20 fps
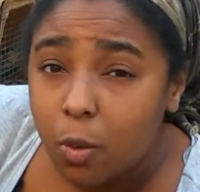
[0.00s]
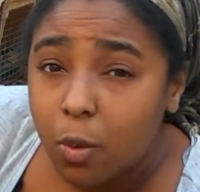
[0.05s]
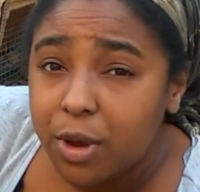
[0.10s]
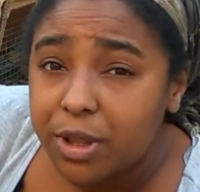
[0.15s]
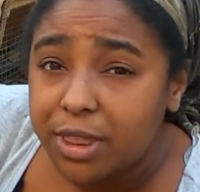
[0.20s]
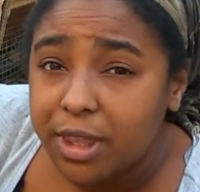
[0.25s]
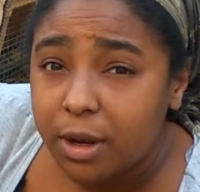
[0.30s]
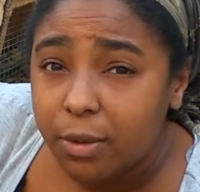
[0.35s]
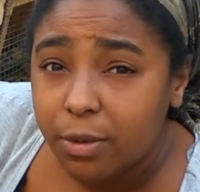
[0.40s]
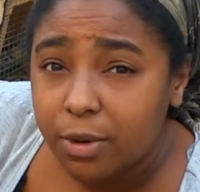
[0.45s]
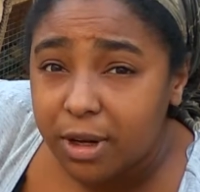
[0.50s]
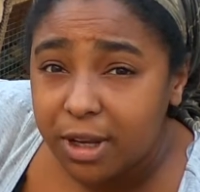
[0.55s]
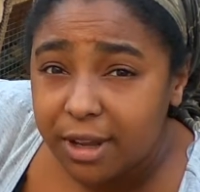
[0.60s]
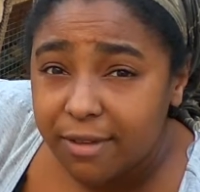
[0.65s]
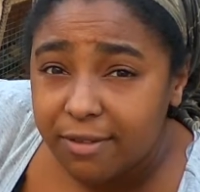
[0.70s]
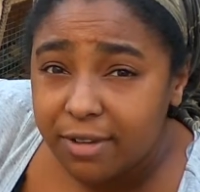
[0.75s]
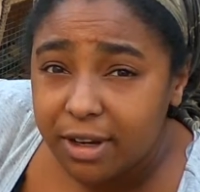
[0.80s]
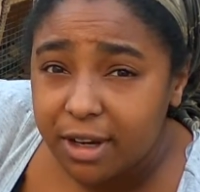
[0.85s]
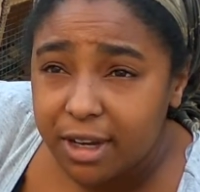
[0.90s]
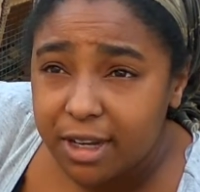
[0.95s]
what they were
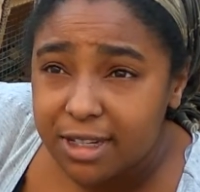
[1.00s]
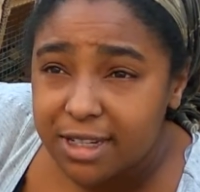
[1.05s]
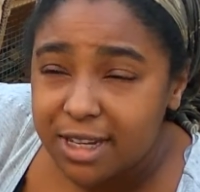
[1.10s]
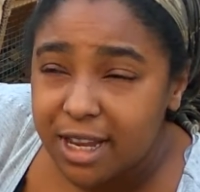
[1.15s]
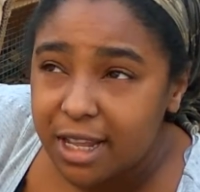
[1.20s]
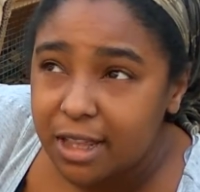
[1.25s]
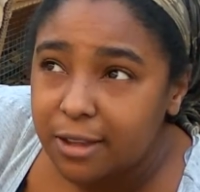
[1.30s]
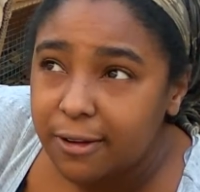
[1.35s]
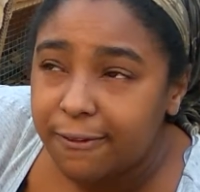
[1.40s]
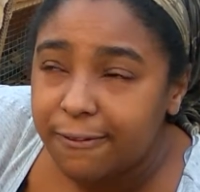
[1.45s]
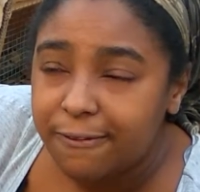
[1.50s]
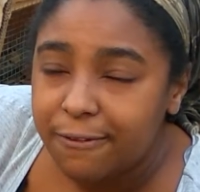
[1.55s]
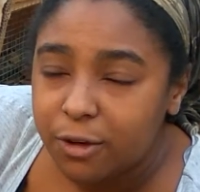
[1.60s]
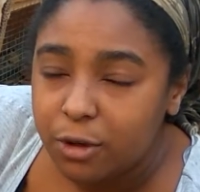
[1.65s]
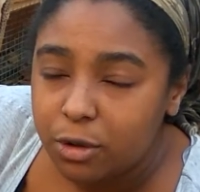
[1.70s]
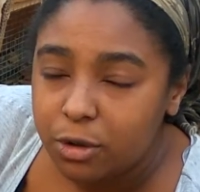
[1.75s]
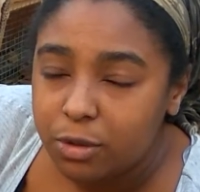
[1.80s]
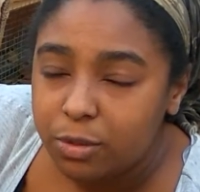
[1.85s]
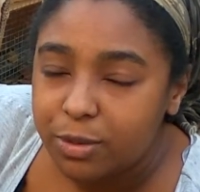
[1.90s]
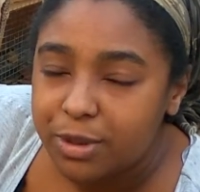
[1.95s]
giving us, and the
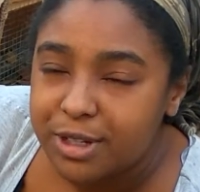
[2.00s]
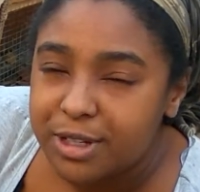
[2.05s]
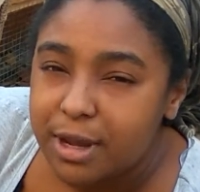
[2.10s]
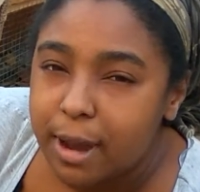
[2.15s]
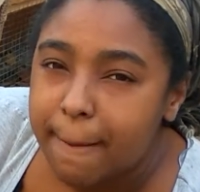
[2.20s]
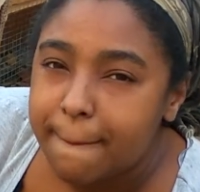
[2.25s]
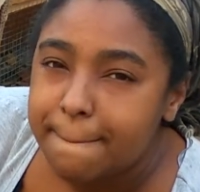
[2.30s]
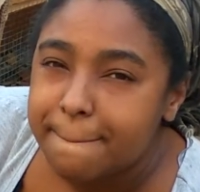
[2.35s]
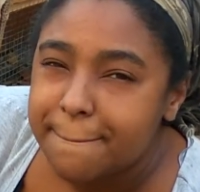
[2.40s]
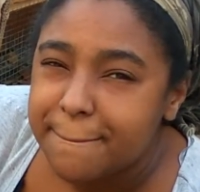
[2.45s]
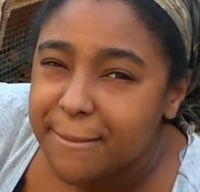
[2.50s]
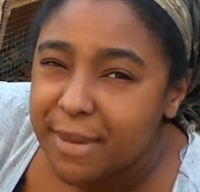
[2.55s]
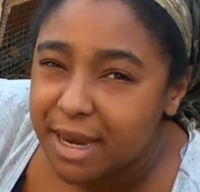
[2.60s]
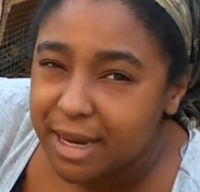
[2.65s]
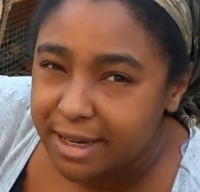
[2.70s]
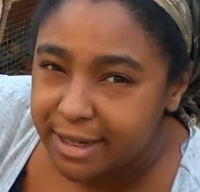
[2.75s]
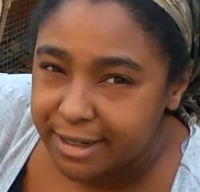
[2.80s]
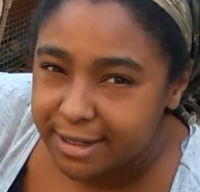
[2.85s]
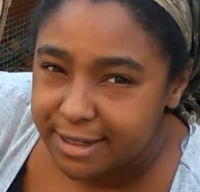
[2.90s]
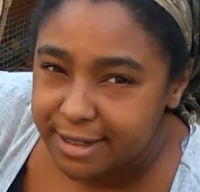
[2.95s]
food was
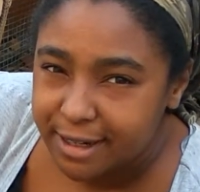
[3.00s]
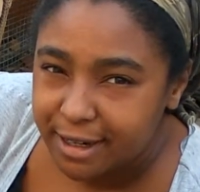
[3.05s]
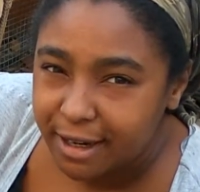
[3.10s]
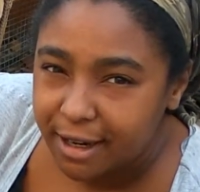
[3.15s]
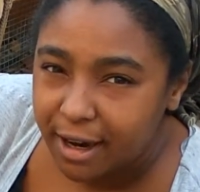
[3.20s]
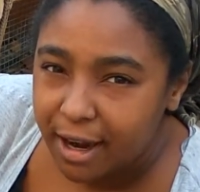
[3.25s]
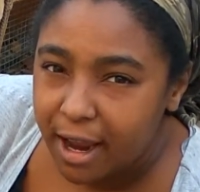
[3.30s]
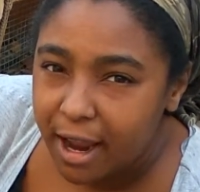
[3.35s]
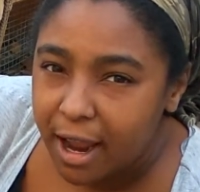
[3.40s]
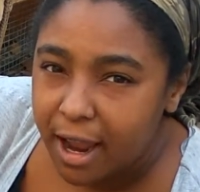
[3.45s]
amazing.